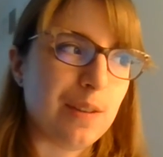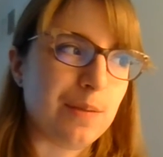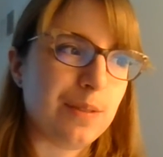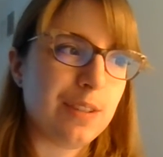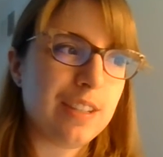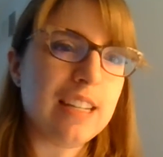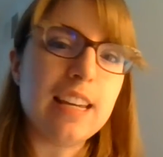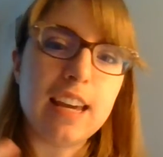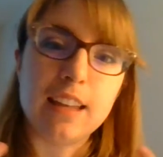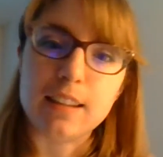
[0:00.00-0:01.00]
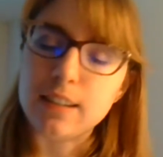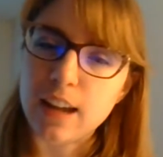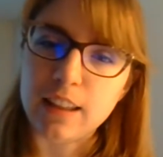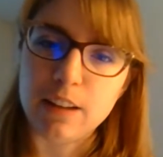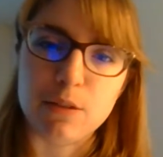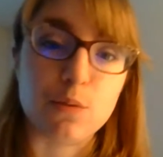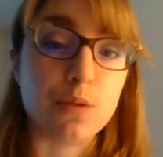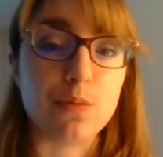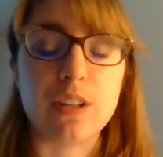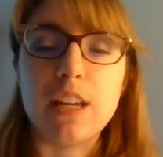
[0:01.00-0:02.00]
seeing the sign language
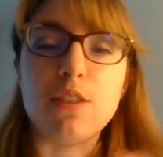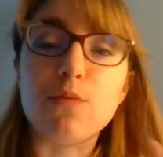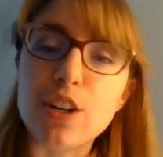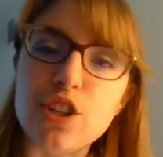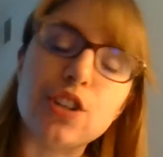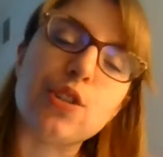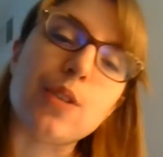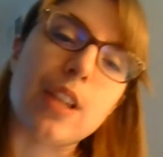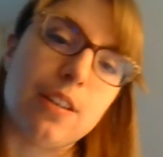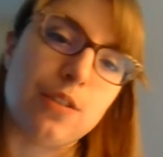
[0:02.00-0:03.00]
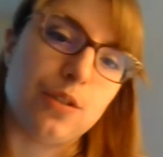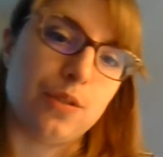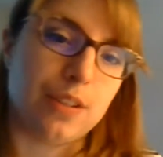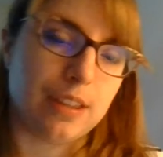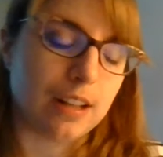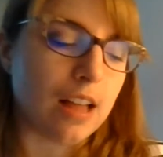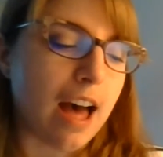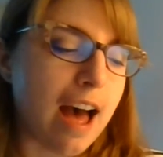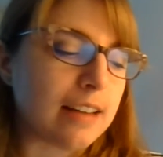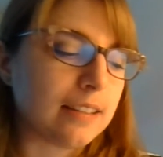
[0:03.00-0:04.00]
was really enriching to a lot of the students in the
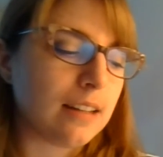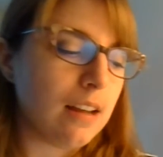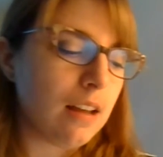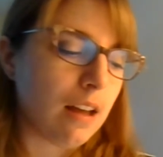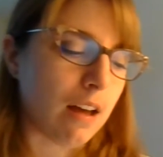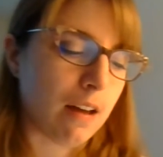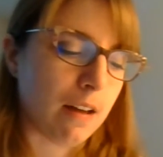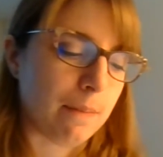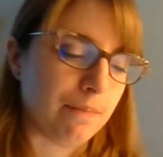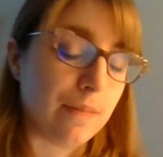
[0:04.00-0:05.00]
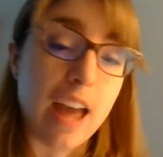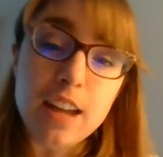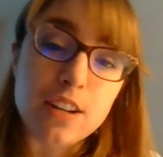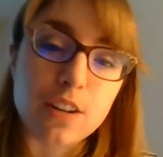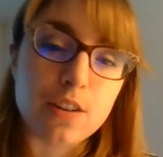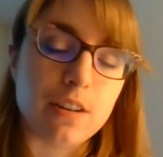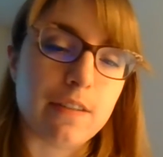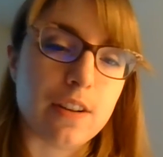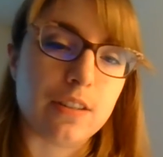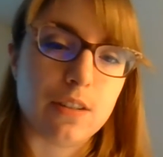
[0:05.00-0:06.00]
class. And it could
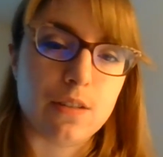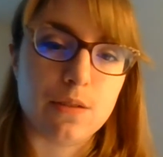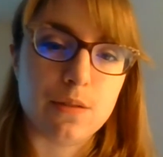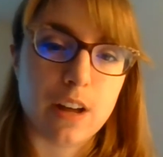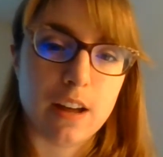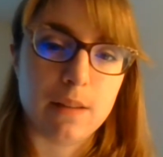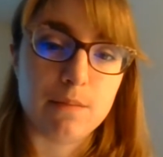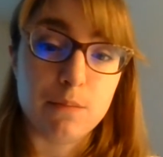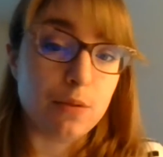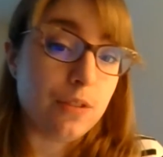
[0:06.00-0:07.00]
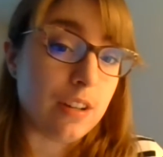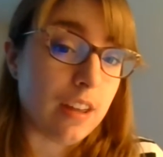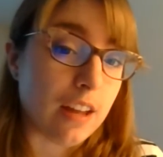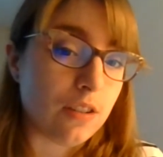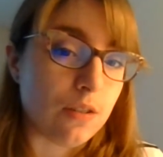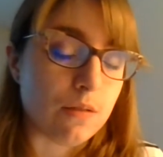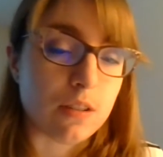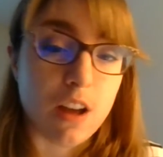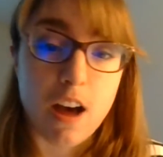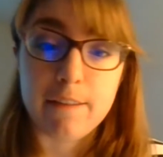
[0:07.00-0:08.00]
have also boosted that
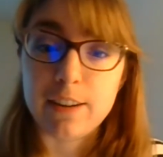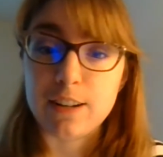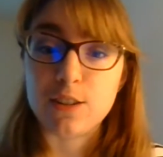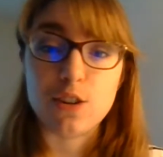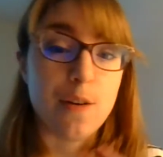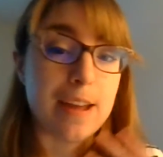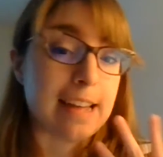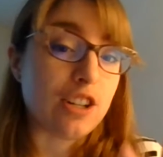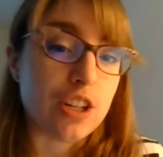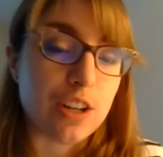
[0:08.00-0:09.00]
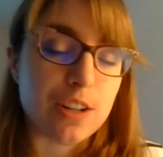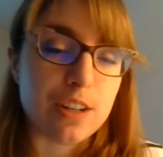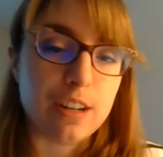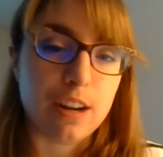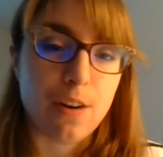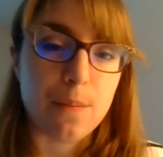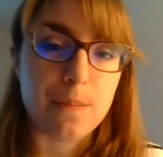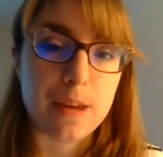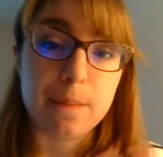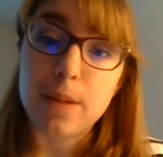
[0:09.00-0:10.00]
student's confidence, knowing that she could,
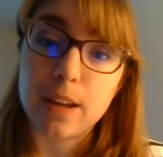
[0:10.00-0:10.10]
be a